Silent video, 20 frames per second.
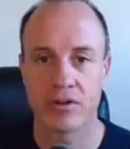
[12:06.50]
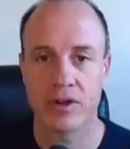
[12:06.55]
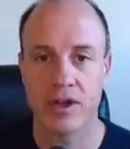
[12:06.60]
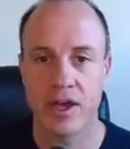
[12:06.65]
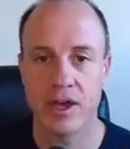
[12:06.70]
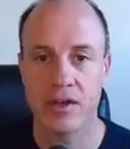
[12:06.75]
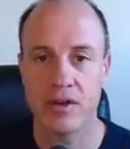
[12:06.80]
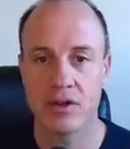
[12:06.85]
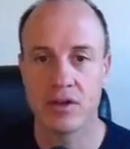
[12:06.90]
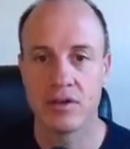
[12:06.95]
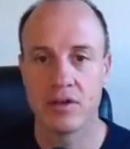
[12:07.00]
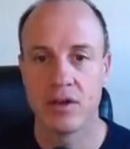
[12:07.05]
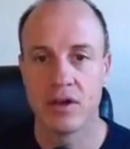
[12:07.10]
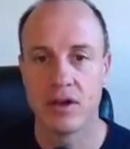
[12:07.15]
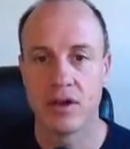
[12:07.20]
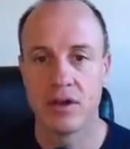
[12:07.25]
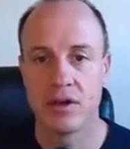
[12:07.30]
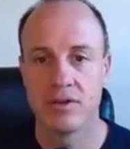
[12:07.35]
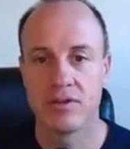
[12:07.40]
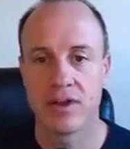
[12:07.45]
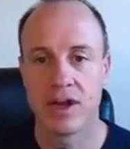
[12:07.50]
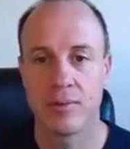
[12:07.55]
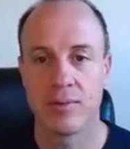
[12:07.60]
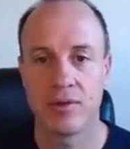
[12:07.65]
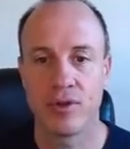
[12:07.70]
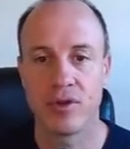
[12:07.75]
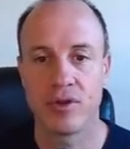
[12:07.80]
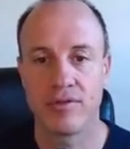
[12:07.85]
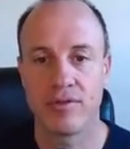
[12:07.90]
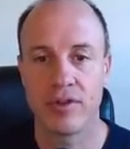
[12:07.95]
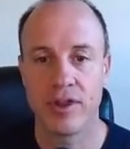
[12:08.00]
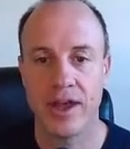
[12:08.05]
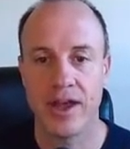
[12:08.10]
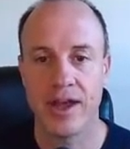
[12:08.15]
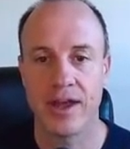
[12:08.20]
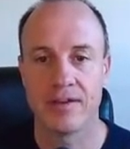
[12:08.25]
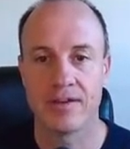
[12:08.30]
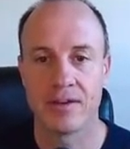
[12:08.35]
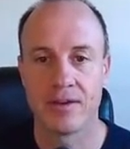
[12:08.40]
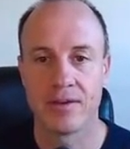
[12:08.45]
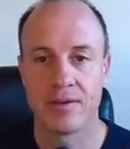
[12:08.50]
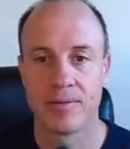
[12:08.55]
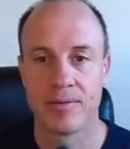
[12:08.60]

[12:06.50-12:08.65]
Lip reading: okay? You could set up an alert for that.